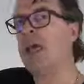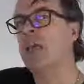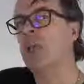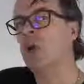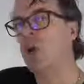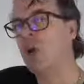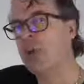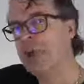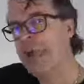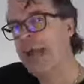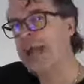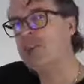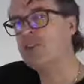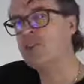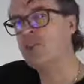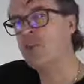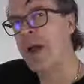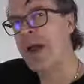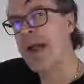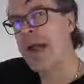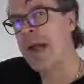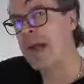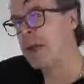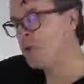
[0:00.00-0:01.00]
Your lateral
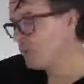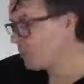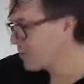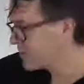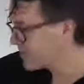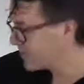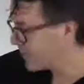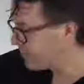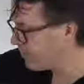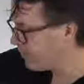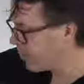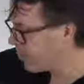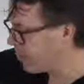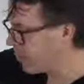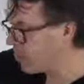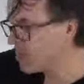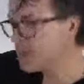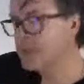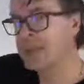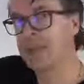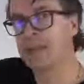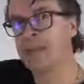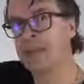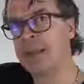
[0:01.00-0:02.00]
hand will
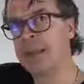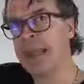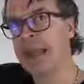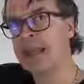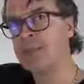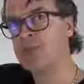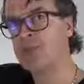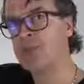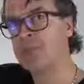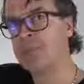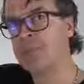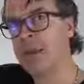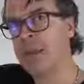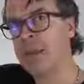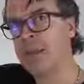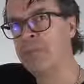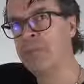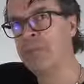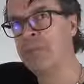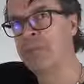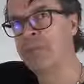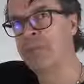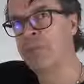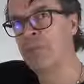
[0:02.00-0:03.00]
support the lateral
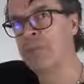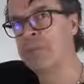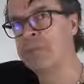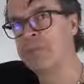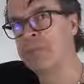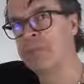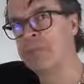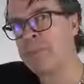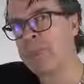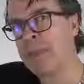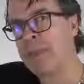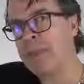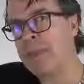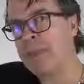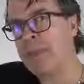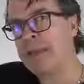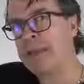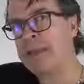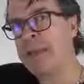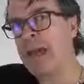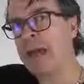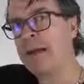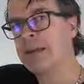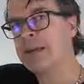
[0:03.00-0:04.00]
beam of the foot.
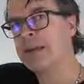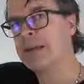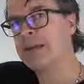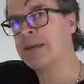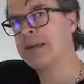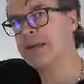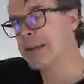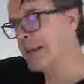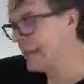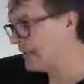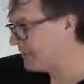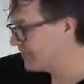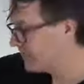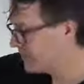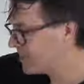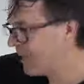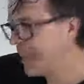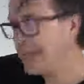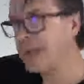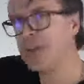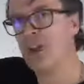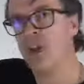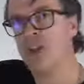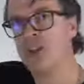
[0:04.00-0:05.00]
Now,
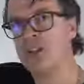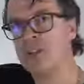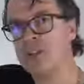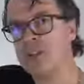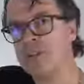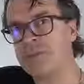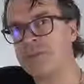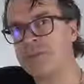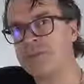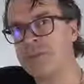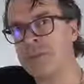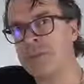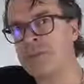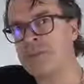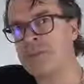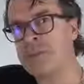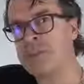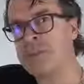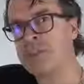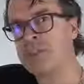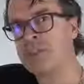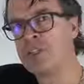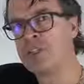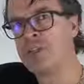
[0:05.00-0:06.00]
take note of the
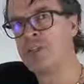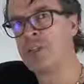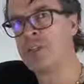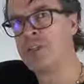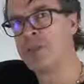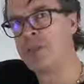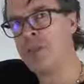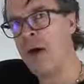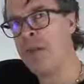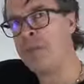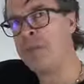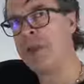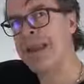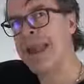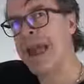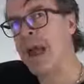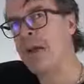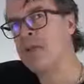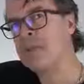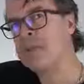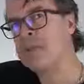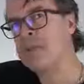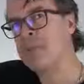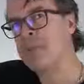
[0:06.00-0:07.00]
position of the thumb and
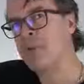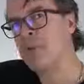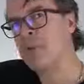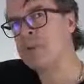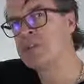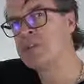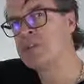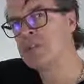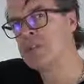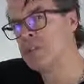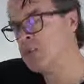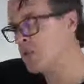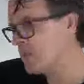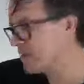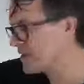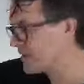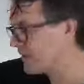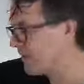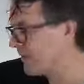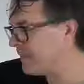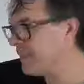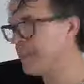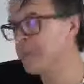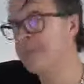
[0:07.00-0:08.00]
how it supports the
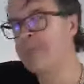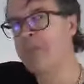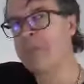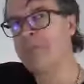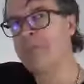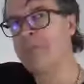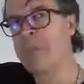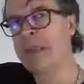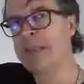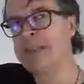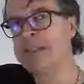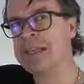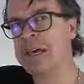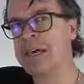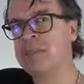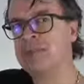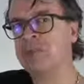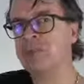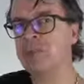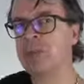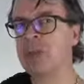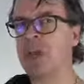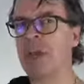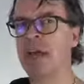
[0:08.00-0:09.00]
dorsum of the 5th
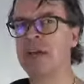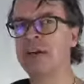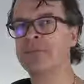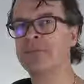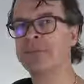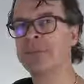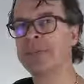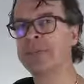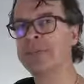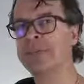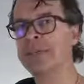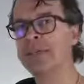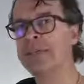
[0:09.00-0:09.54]
metatarsal shaft.